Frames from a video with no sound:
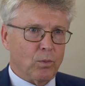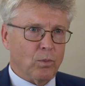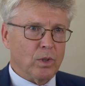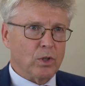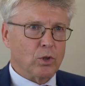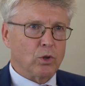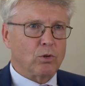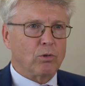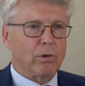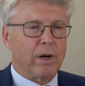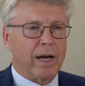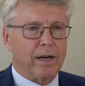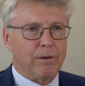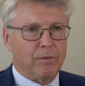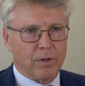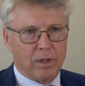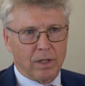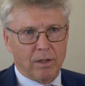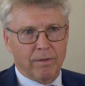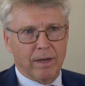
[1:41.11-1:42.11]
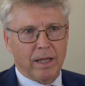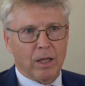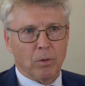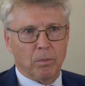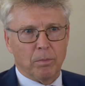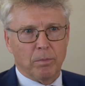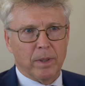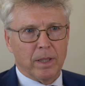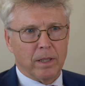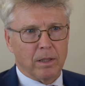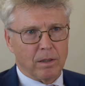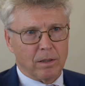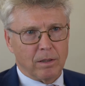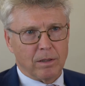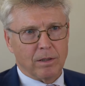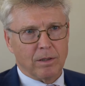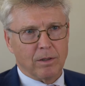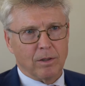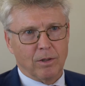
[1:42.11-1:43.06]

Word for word: which drive the development uh,